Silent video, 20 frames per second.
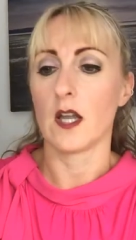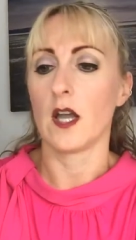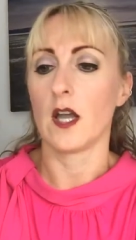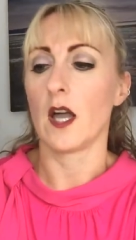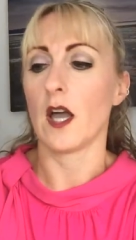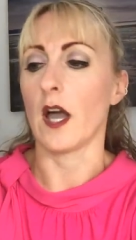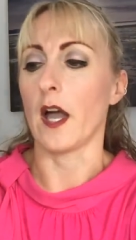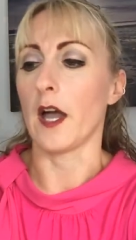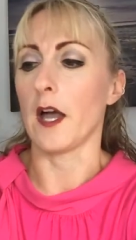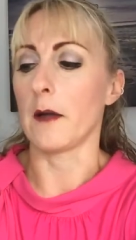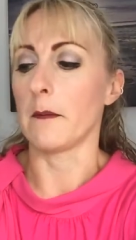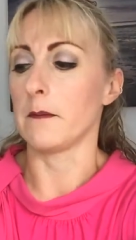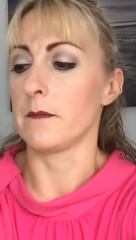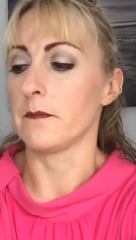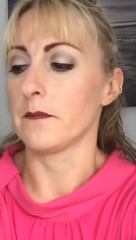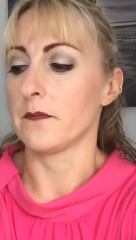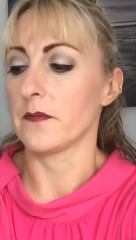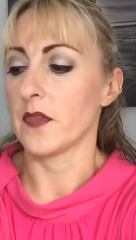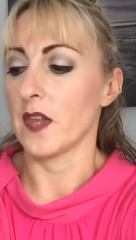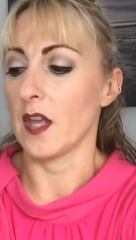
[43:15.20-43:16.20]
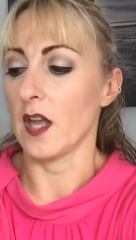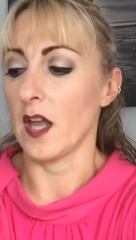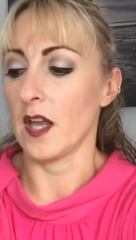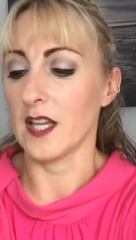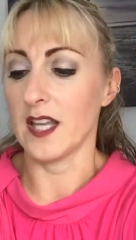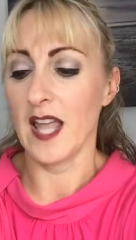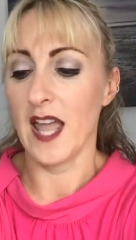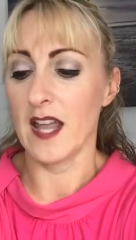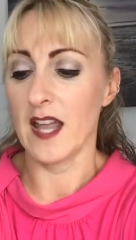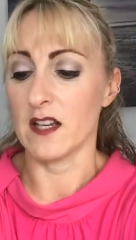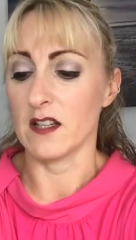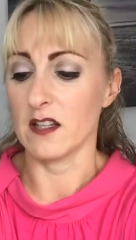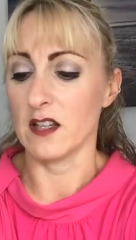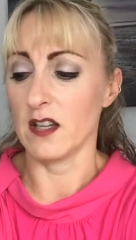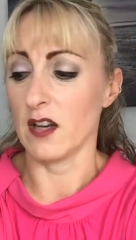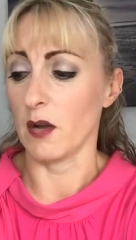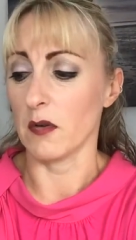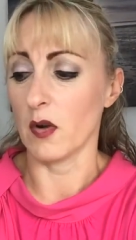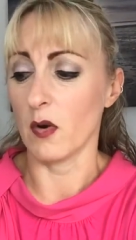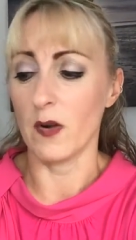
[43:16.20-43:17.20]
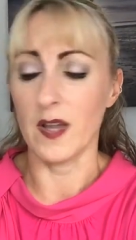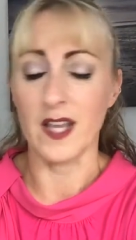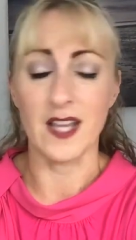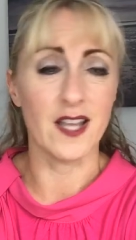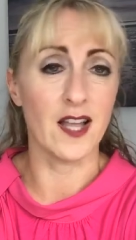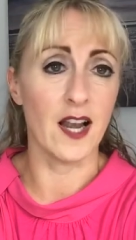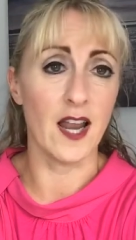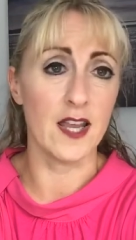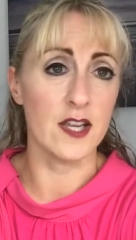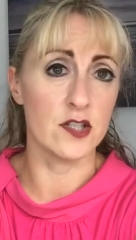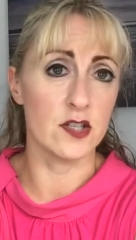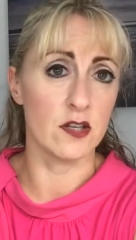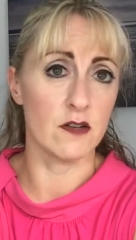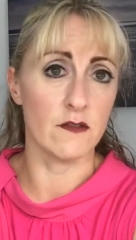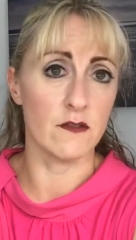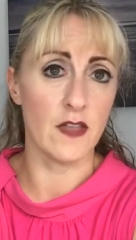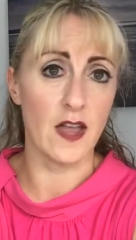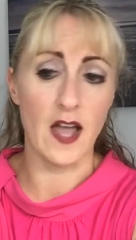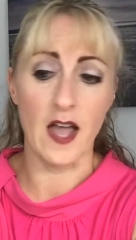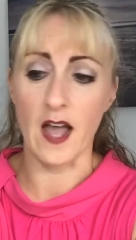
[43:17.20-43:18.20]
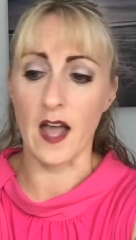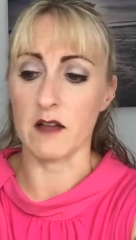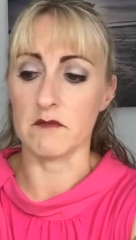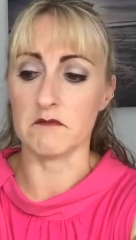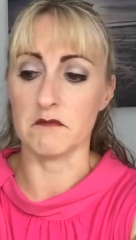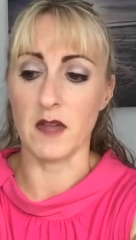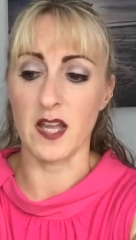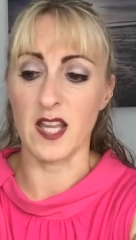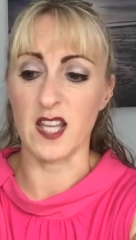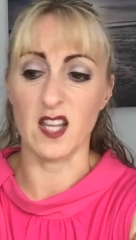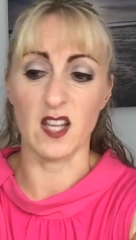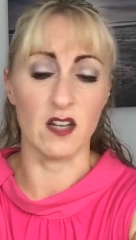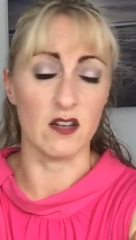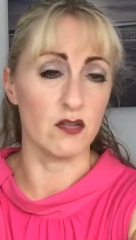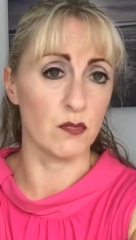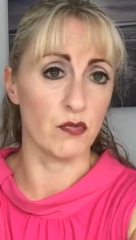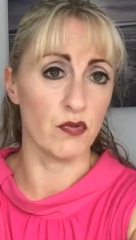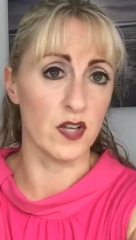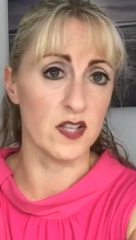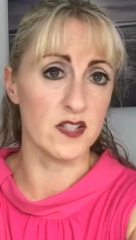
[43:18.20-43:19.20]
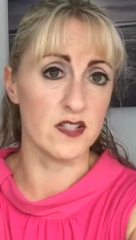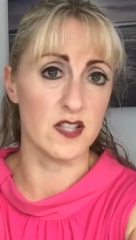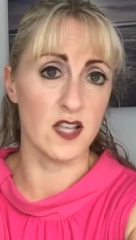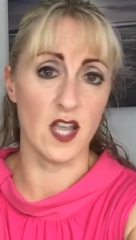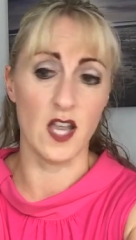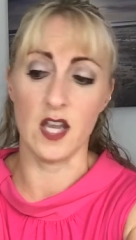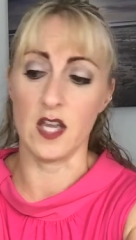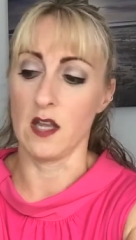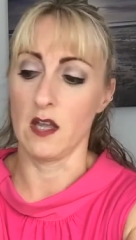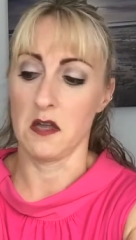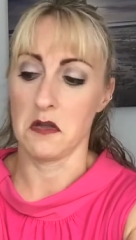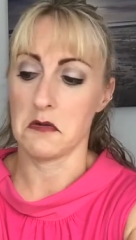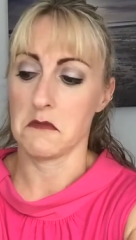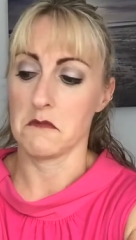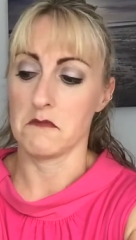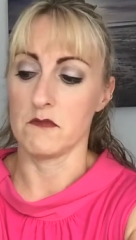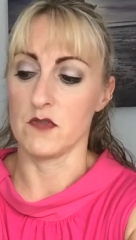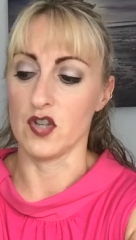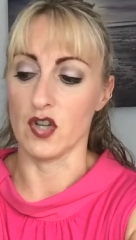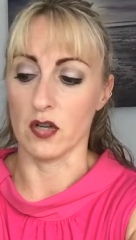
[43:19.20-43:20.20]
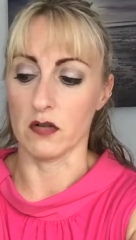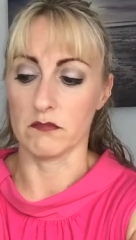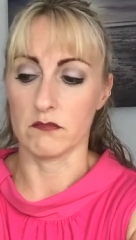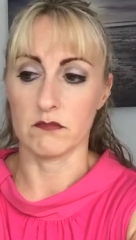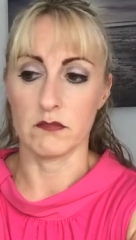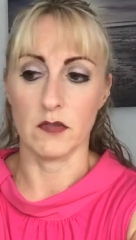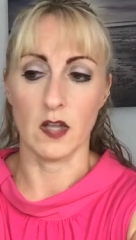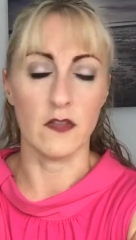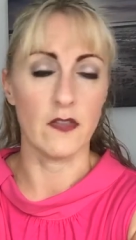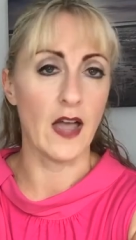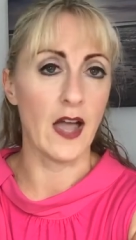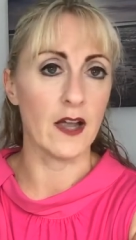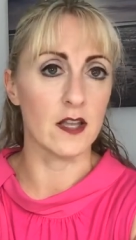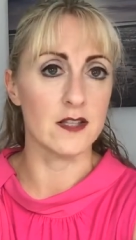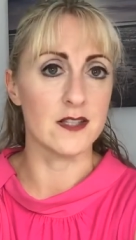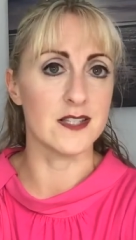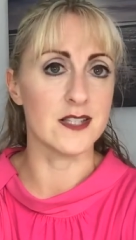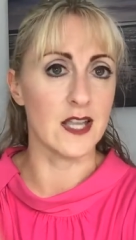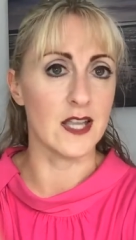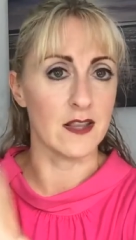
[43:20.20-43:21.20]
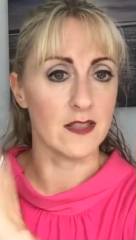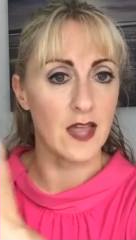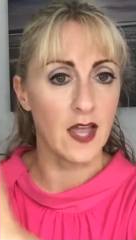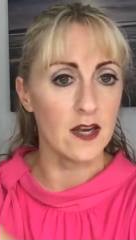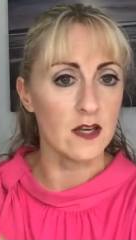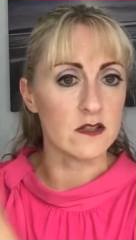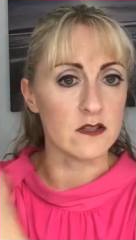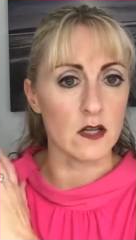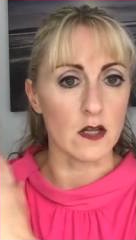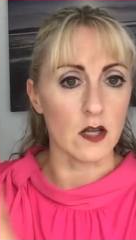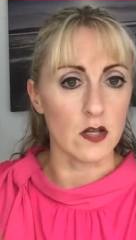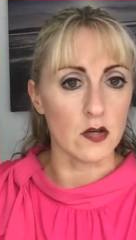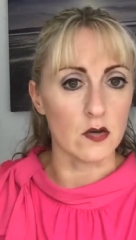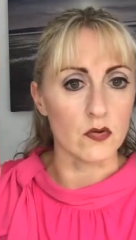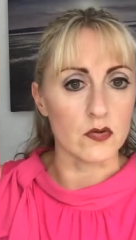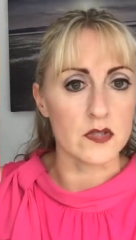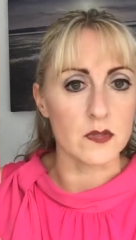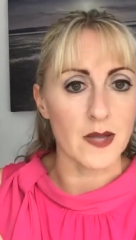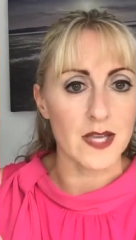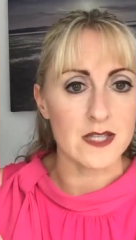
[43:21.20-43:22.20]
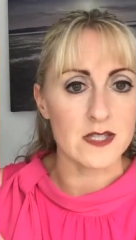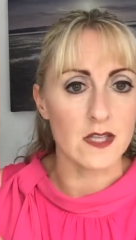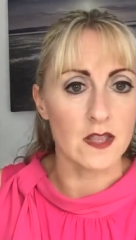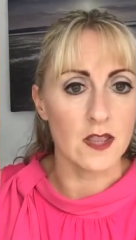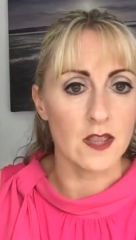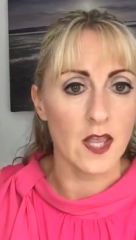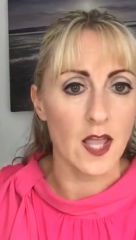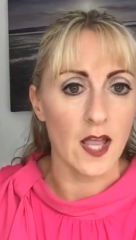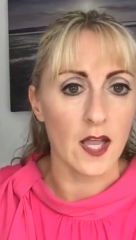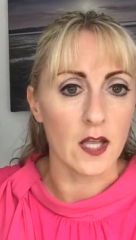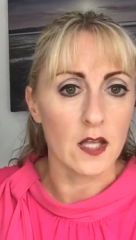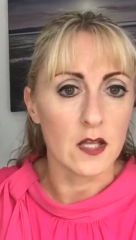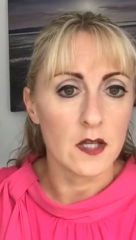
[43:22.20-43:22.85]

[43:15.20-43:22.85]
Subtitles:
And again, a quick collation of that, make it look pretty, done. And that can sit then as an automated thing.